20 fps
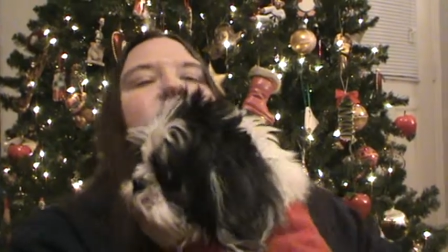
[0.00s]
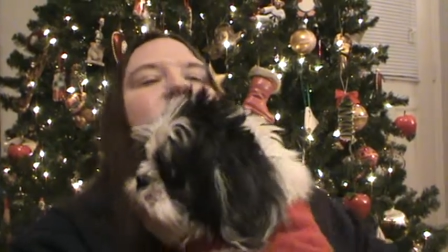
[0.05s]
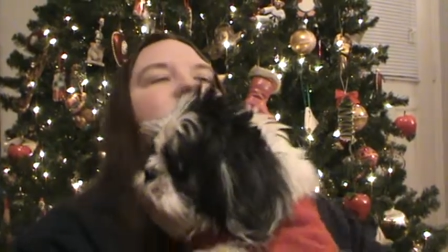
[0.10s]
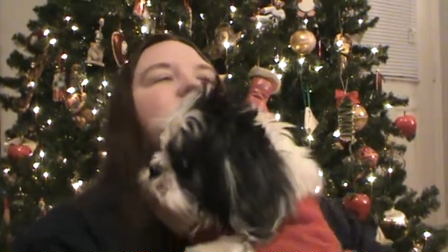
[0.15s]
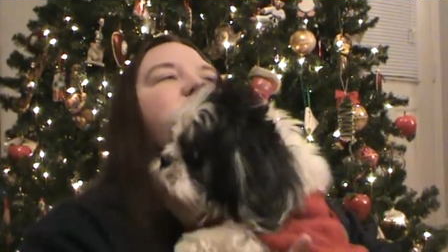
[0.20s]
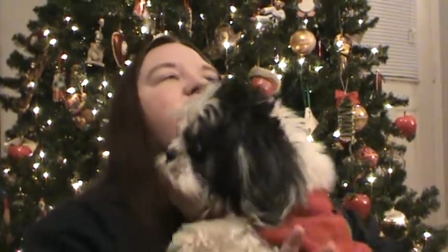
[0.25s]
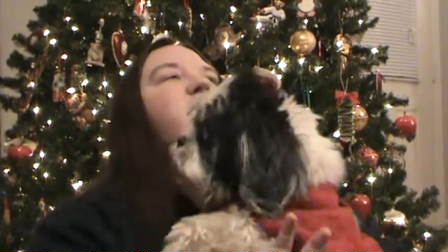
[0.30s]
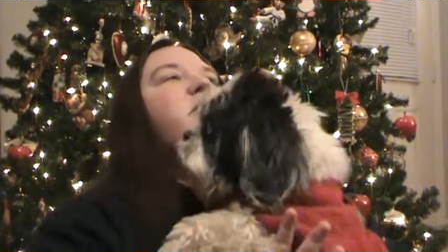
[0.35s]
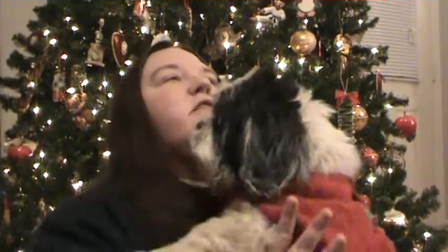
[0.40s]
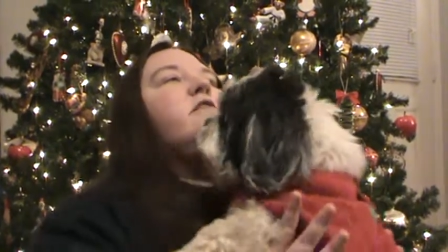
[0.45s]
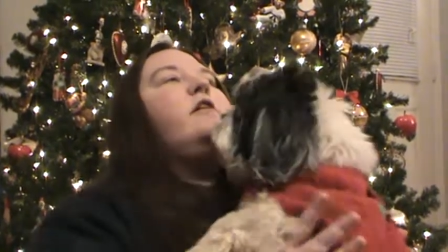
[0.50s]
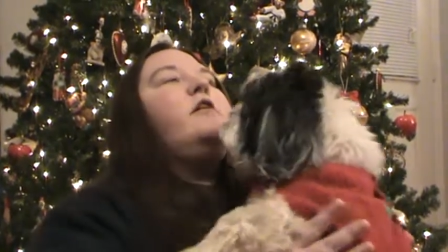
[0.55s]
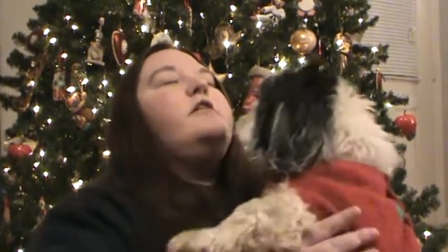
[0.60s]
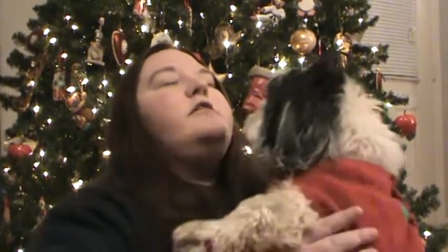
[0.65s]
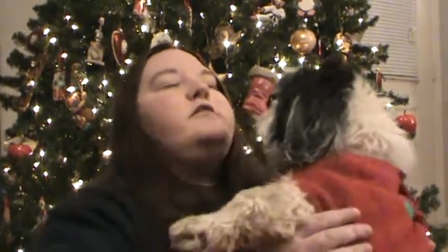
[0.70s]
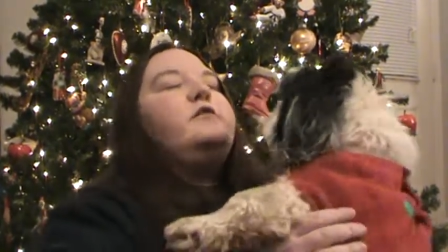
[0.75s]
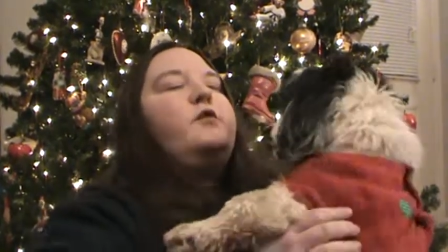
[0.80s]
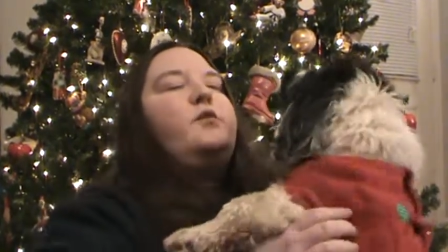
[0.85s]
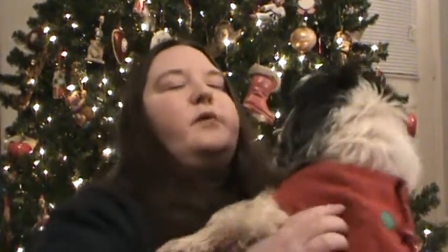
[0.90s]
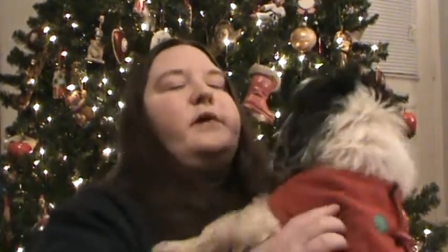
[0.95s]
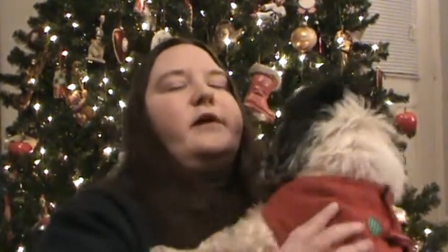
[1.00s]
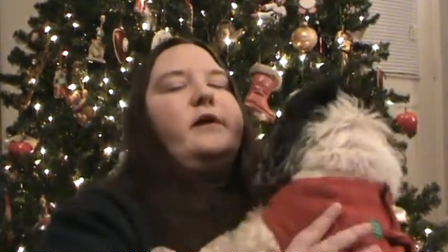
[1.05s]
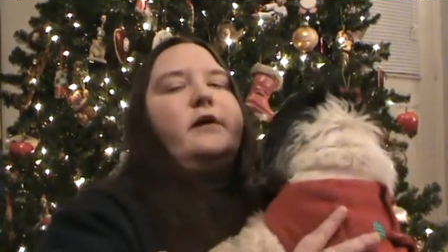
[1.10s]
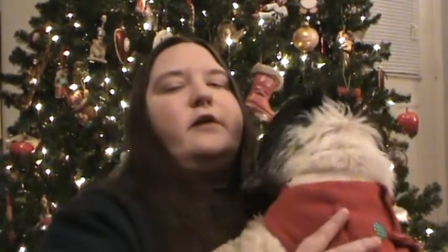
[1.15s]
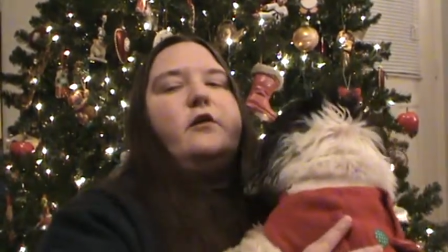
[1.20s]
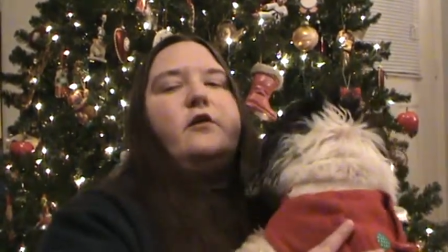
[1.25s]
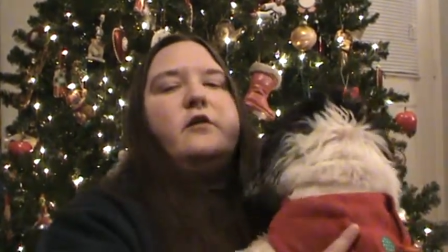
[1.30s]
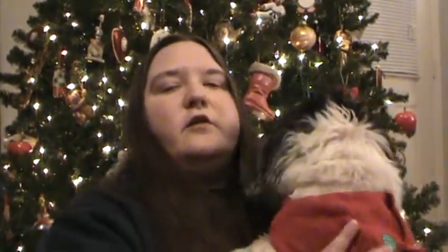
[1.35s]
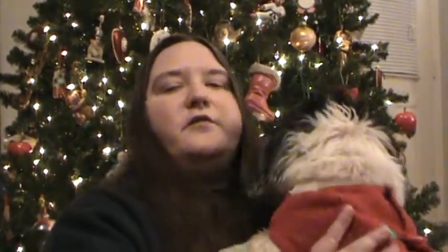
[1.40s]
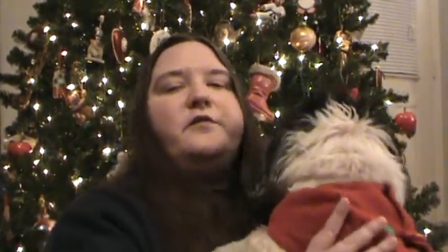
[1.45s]
And she's also
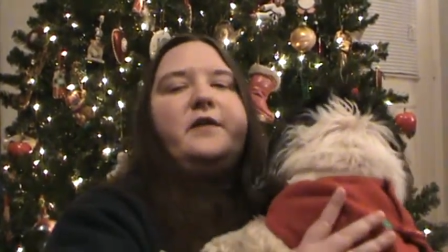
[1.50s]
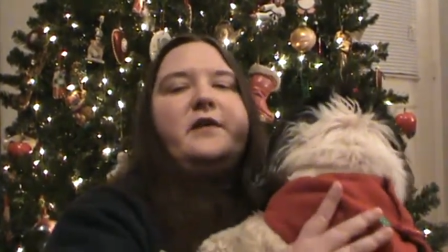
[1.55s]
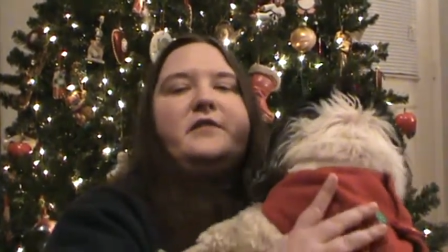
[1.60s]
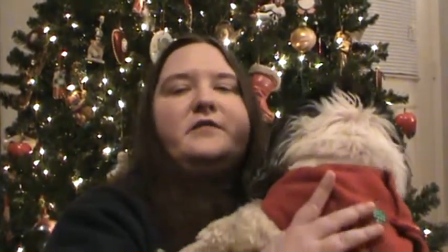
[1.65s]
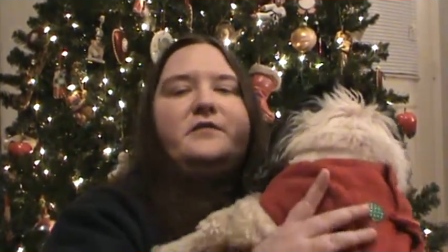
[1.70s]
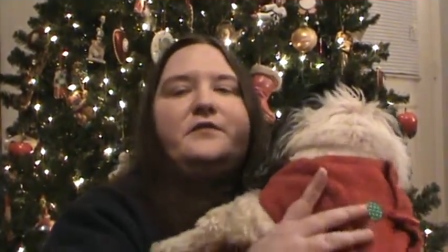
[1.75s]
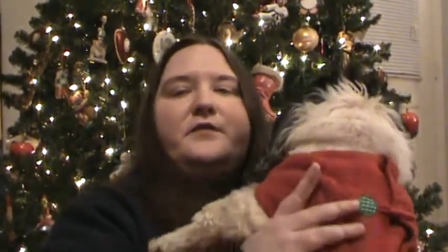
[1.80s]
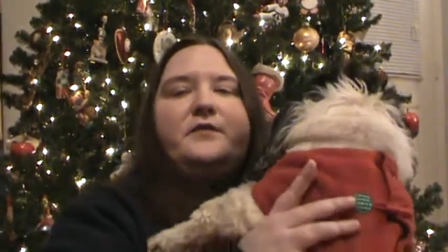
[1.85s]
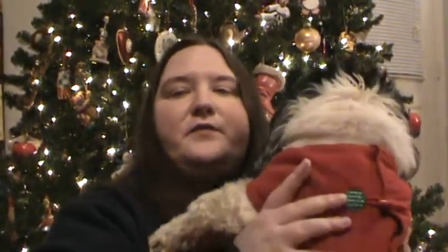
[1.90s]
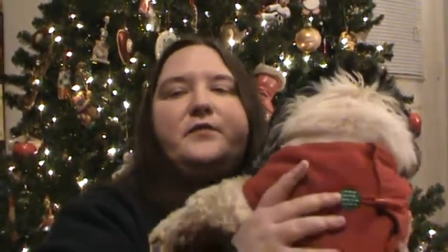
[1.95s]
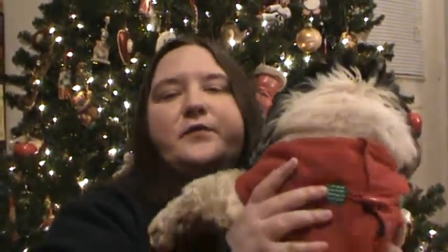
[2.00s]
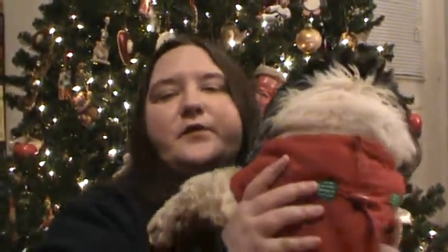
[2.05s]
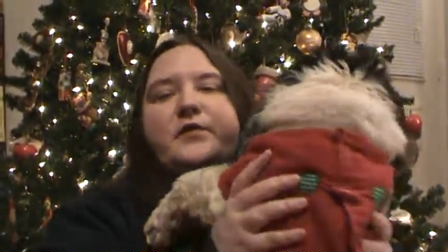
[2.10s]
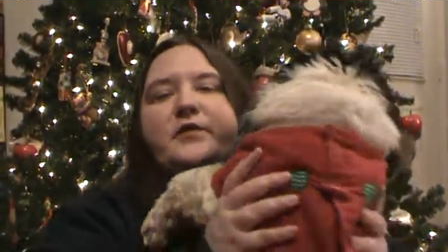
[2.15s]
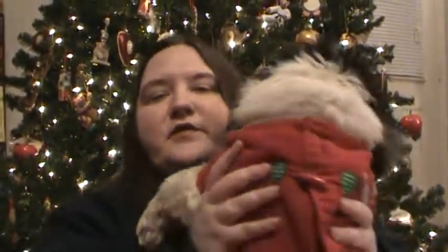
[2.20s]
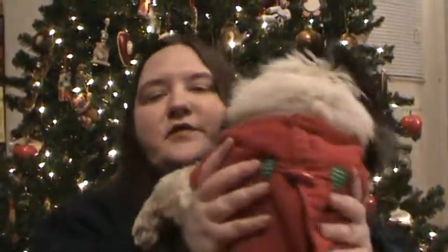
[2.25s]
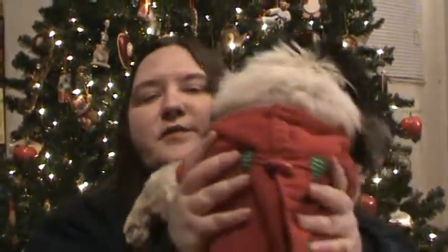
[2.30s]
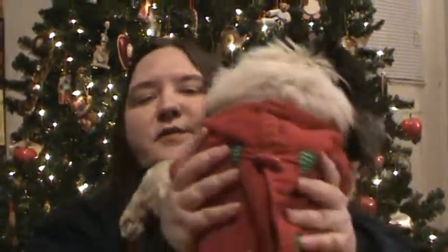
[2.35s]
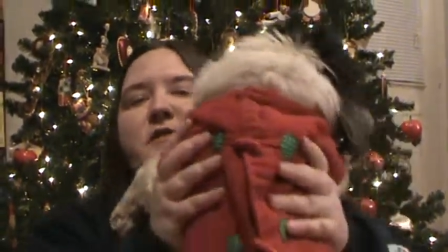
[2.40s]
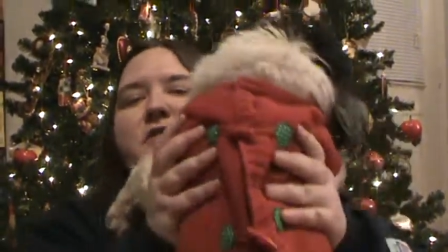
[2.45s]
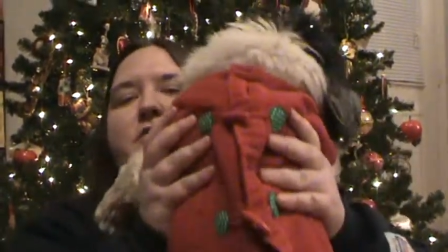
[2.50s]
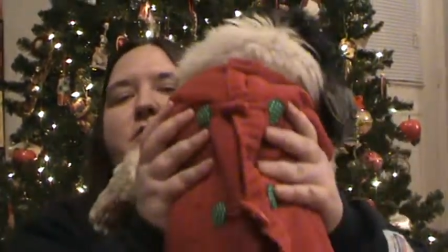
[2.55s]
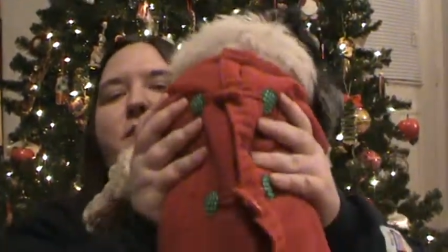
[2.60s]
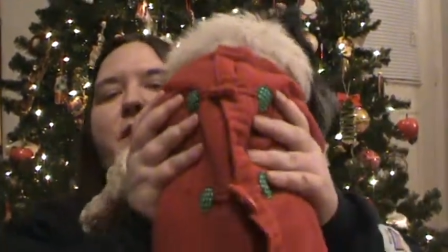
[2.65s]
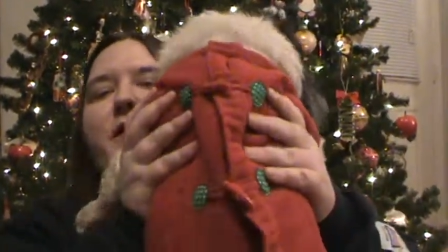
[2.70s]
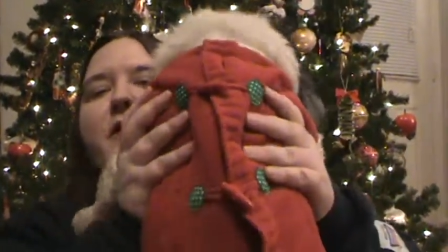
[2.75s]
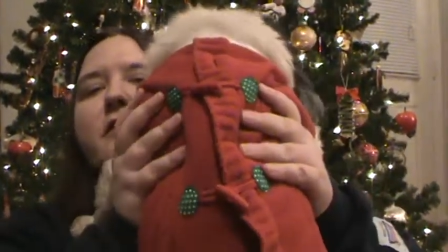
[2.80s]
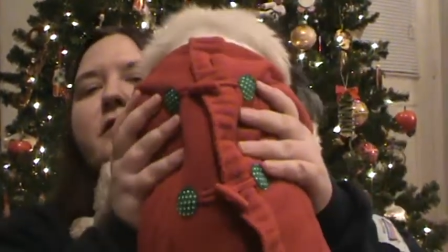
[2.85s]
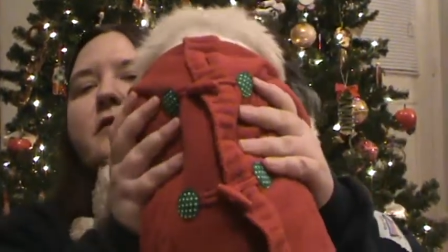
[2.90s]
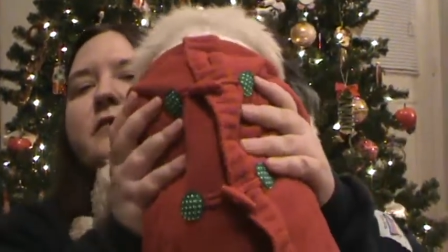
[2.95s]
wearing her festive Christmas
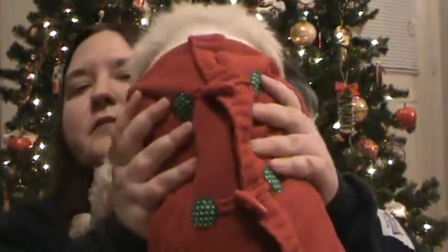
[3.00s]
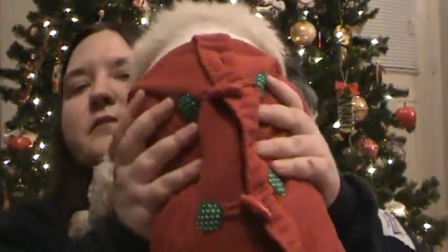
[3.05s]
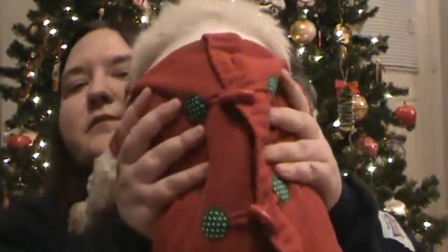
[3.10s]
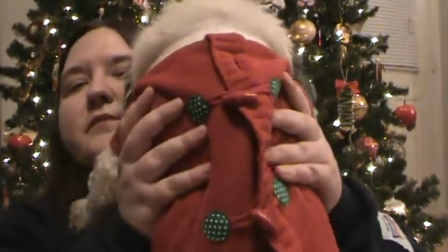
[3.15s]
sweater.